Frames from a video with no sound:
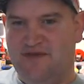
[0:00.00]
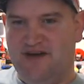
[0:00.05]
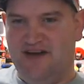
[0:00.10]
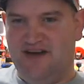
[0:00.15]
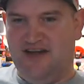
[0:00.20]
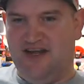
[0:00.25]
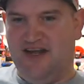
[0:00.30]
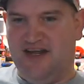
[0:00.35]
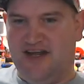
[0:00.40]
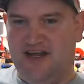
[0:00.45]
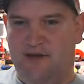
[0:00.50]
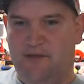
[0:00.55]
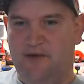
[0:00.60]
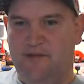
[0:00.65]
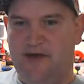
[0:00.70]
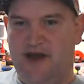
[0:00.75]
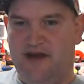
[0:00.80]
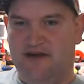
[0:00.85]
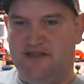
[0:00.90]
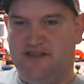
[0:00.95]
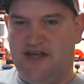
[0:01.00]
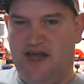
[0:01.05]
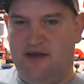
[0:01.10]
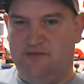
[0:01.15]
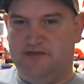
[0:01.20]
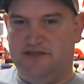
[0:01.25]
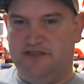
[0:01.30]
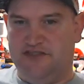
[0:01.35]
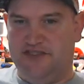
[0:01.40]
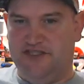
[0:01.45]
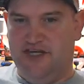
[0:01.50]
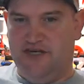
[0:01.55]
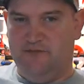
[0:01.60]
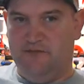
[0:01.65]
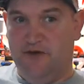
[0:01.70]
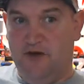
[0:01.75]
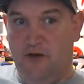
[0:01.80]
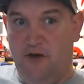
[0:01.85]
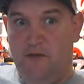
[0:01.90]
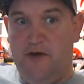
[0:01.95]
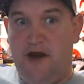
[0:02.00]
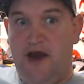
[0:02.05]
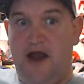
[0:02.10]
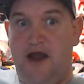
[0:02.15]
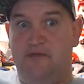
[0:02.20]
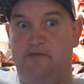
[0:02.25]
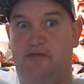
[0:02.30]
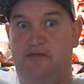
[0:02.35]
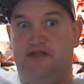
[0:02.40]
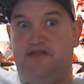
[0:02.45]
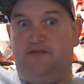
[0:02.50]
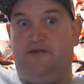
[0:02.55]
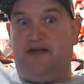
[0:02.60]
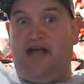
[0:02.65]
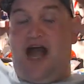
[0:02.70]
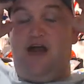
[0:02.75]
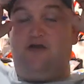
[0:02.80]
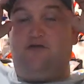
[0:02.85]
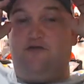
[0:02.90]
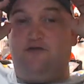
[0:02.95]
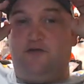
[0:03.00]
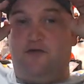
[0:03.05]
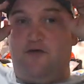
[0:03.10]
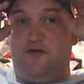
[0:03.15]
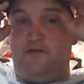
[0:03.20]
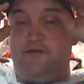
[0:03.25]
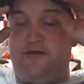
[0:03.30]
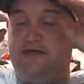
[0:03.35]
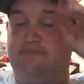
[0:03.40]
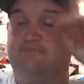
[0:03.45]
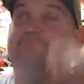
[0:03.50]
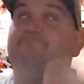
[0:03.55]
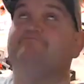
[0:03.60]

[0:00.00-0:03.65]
go up there and look at gummy bear shops and shit. We're going up there and put some goggles on me.